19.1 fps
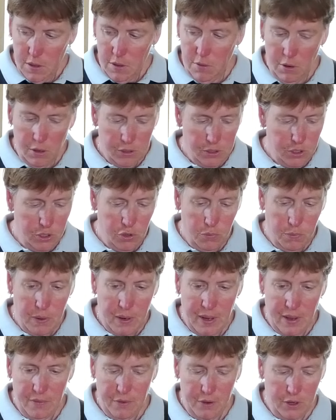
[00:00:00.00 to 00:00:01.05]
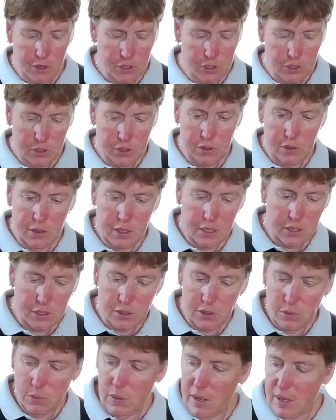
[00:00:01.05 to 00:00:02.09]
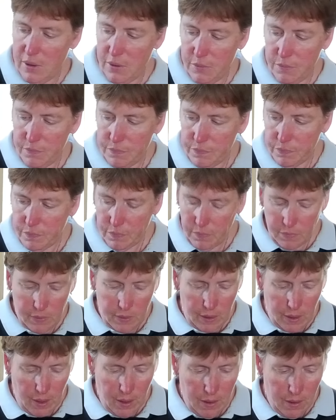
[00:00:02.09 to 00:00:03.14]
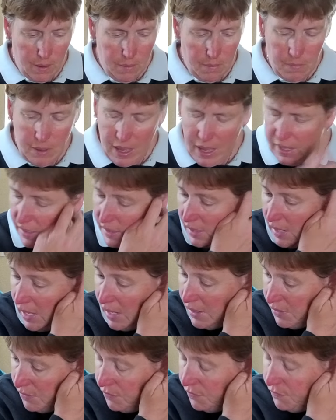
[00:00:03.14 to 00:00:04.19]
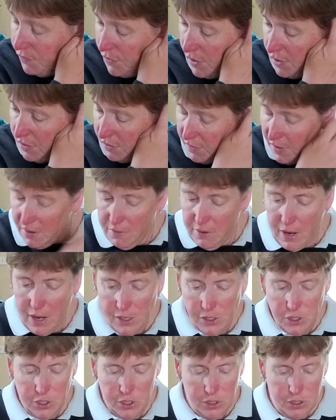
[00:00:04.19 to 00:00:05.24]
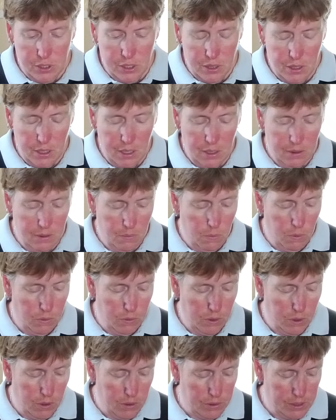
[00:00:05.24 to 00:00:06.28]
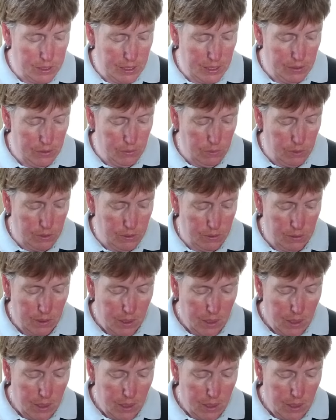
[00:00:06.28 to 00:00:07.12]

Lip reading: There are 2-player versions of this as well, and further variations than the 1-card deal, with